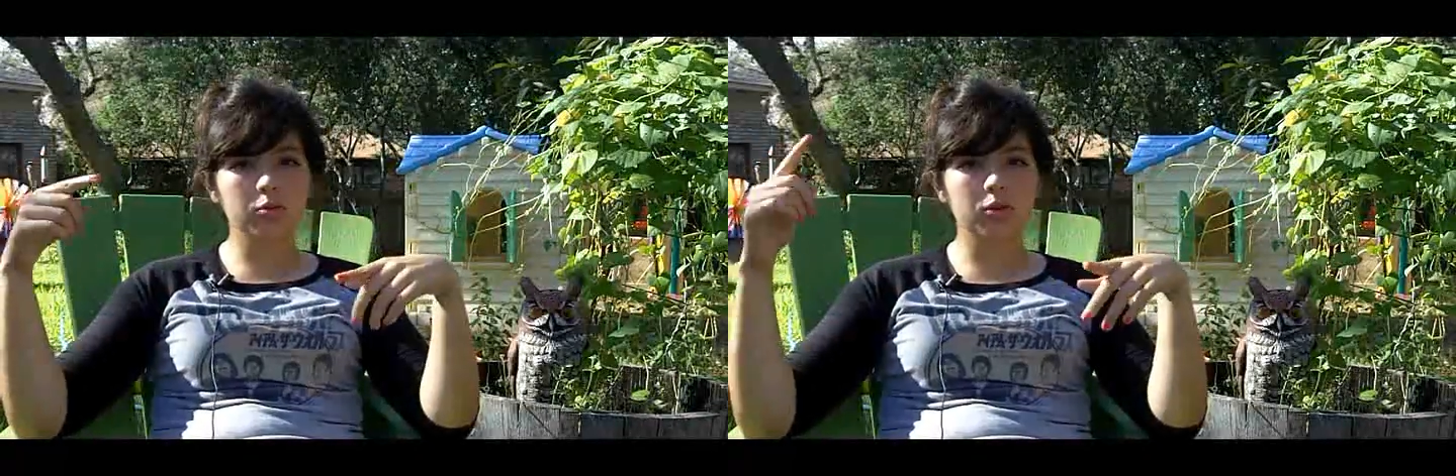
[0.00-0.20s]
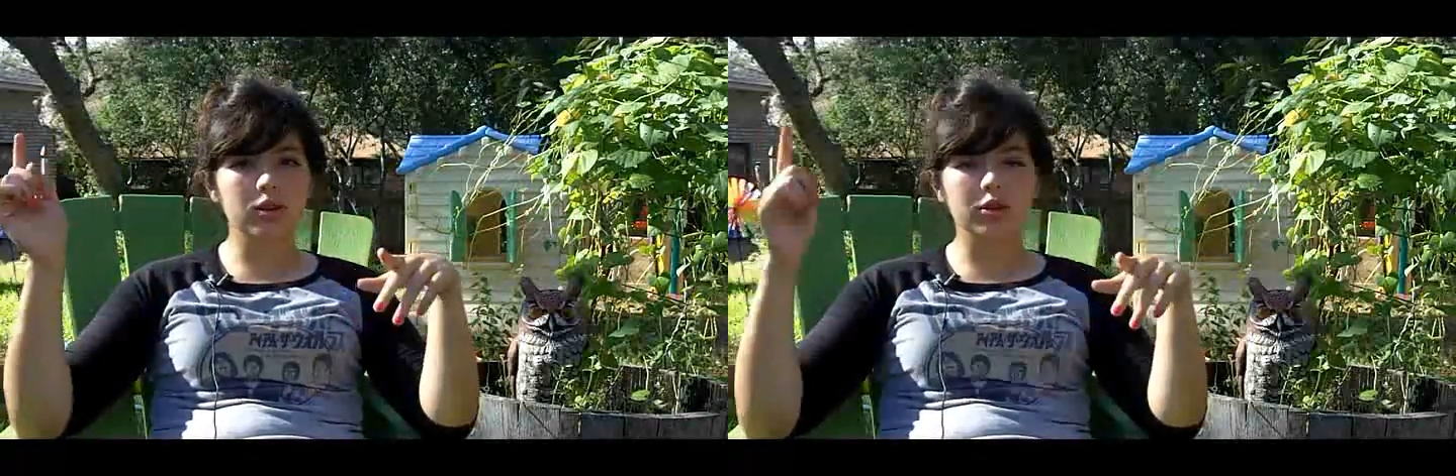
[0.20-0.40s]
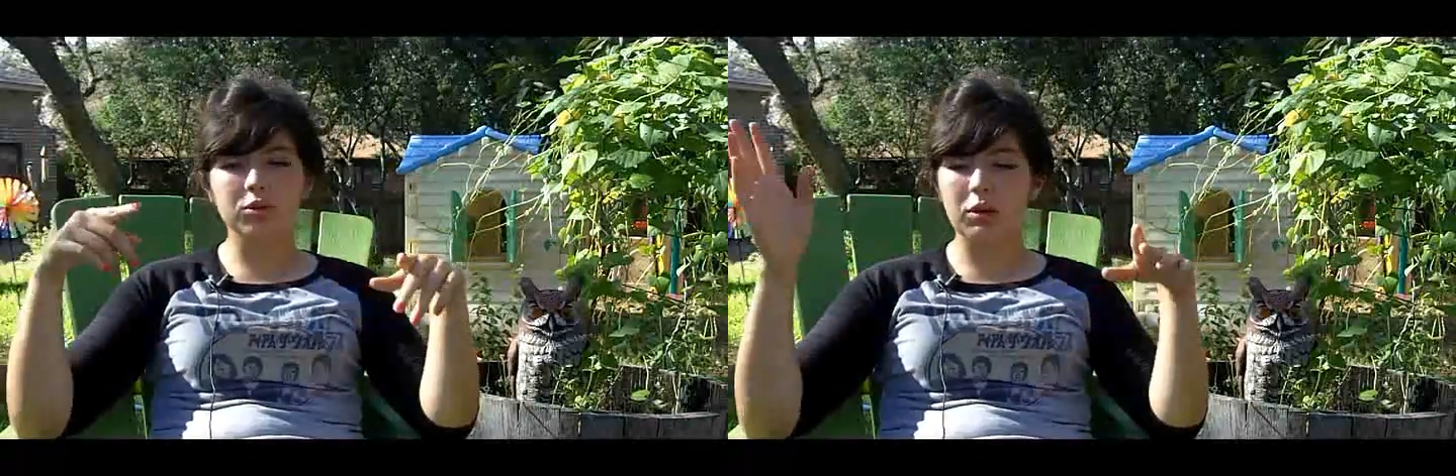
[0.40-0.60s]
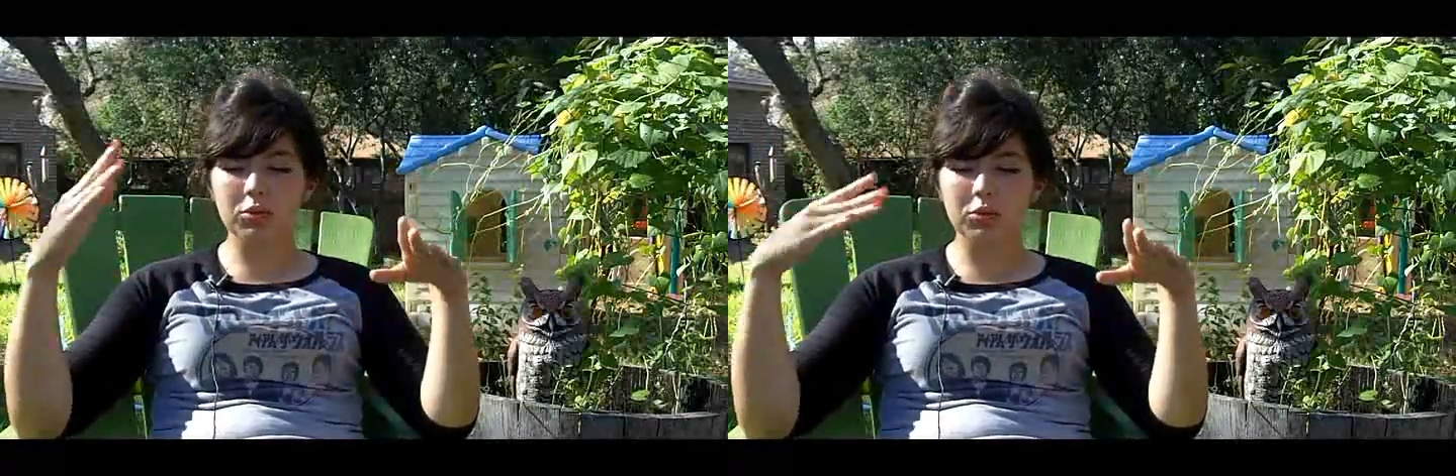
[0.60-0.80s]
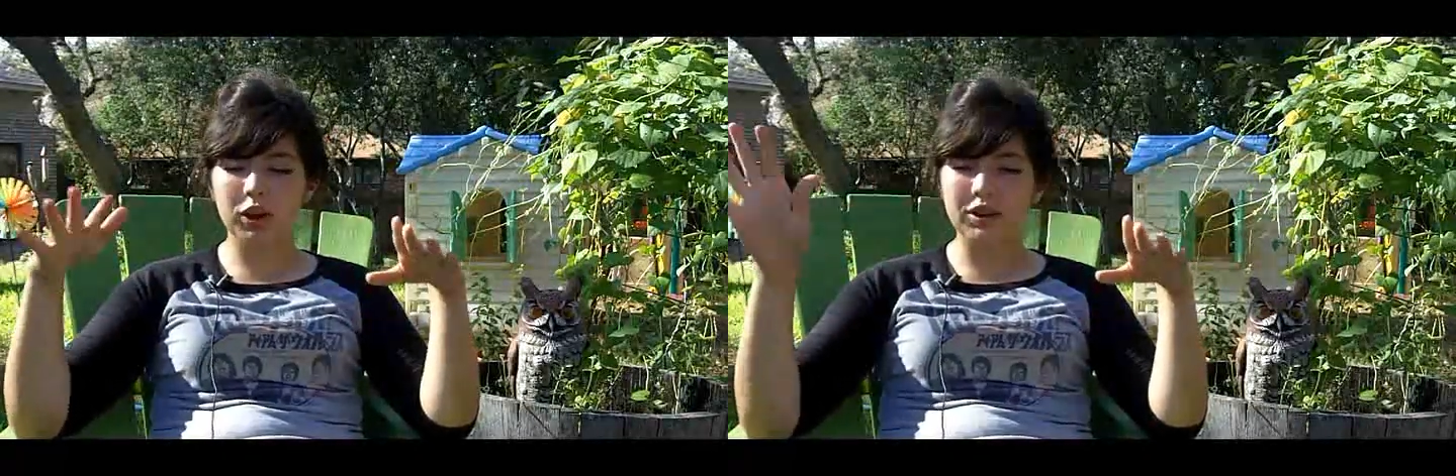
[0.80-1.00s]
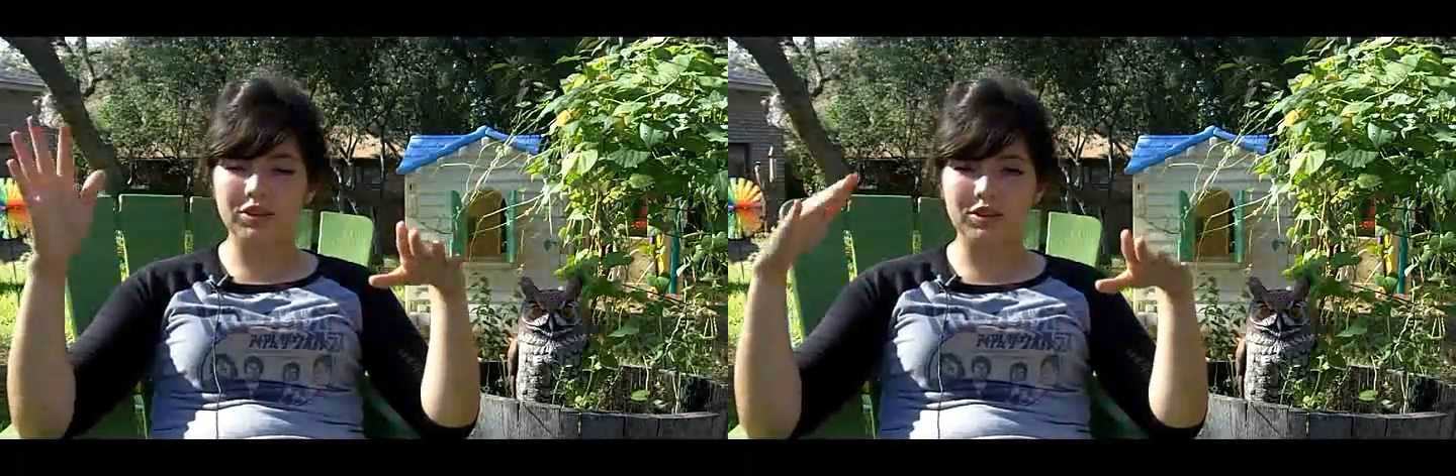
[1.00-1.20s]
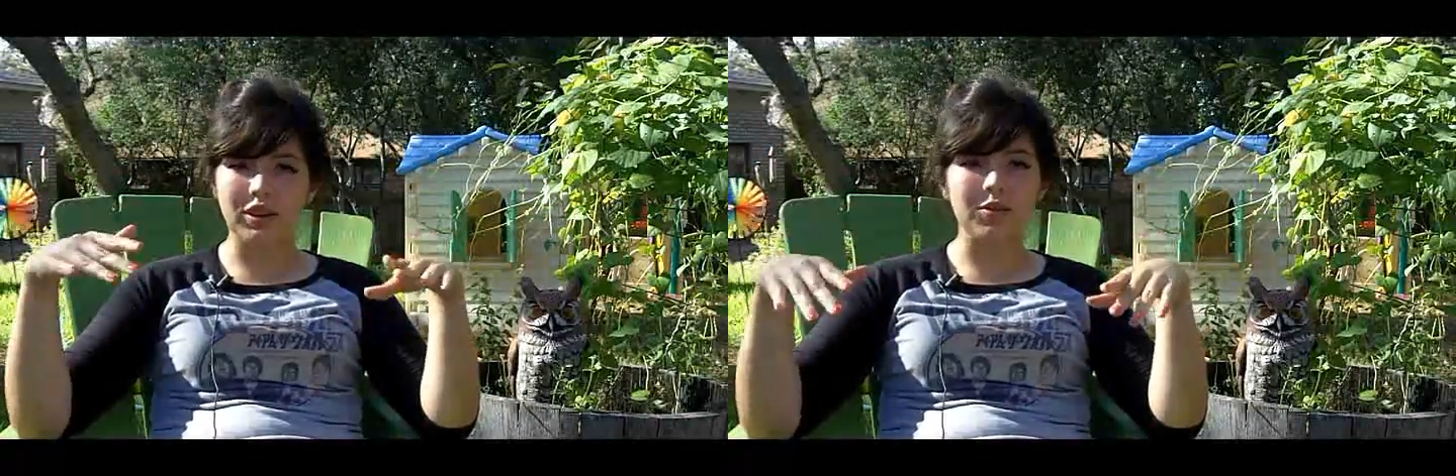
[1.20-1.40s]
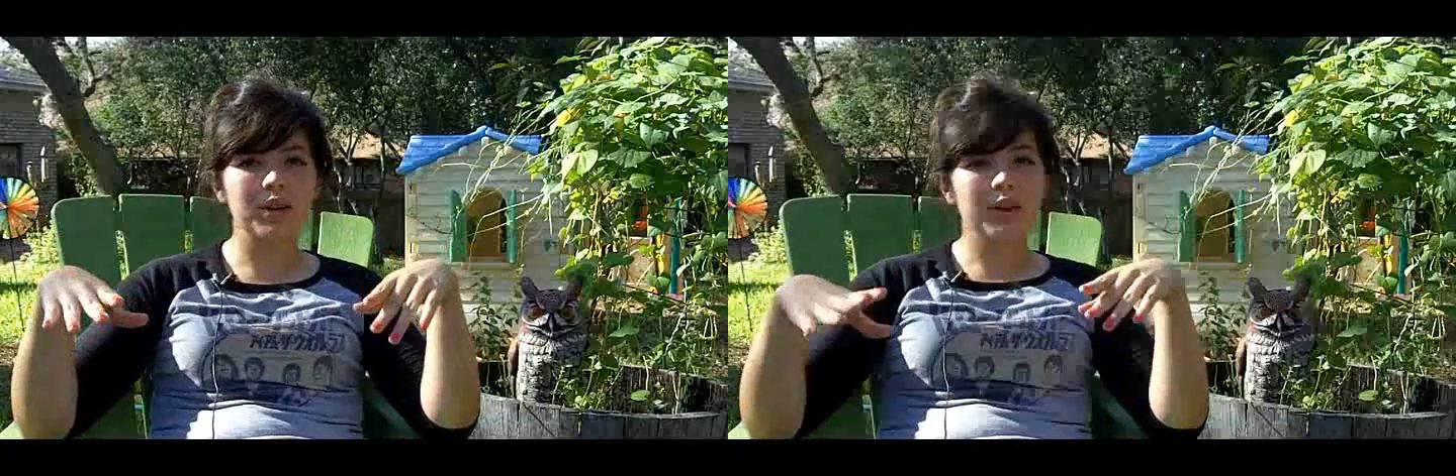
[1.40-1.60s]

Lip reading: morning, do a couple rides and stuff.